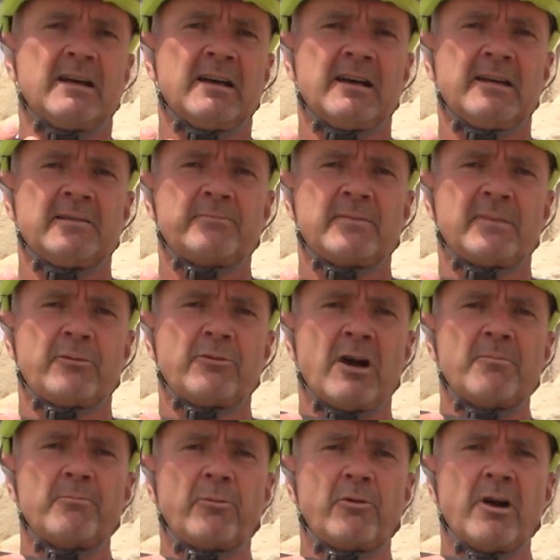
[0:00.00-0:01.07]
uh,
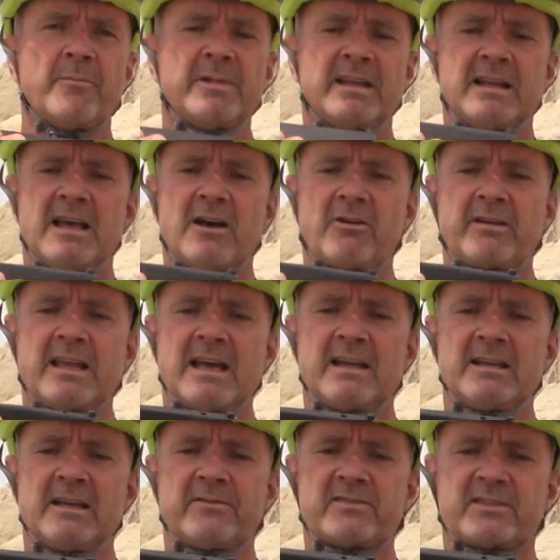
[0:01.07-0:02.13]
Grum Grumman
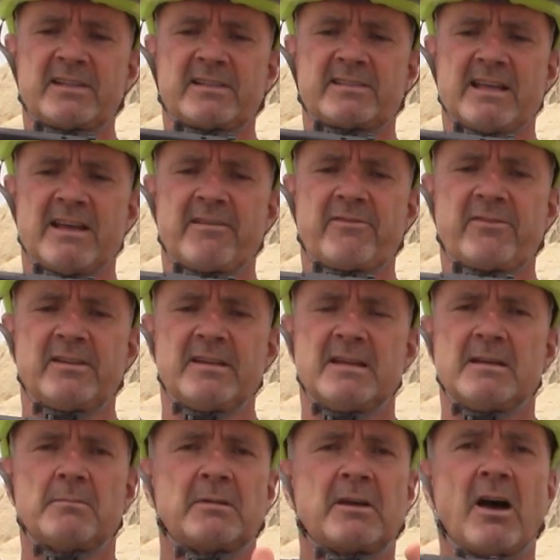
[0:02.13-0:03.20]
Hellcat F six F
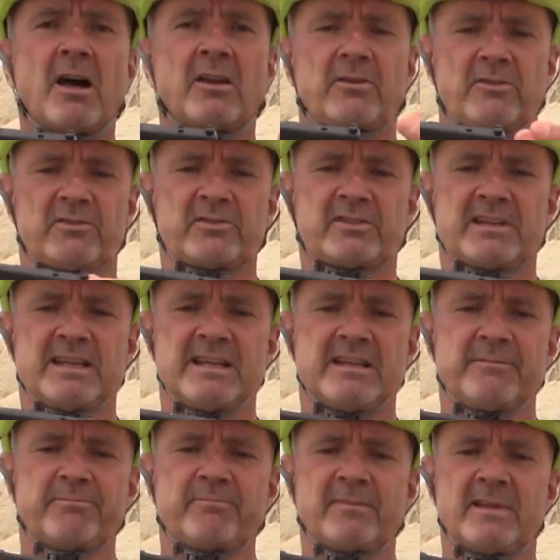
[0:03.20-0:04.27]
color
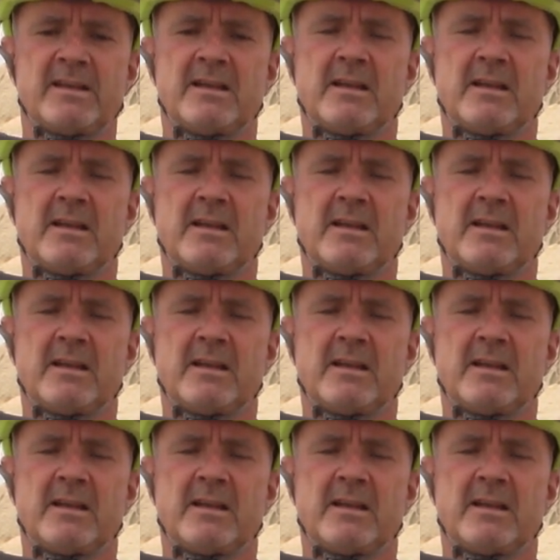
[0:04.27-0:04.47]
scheme.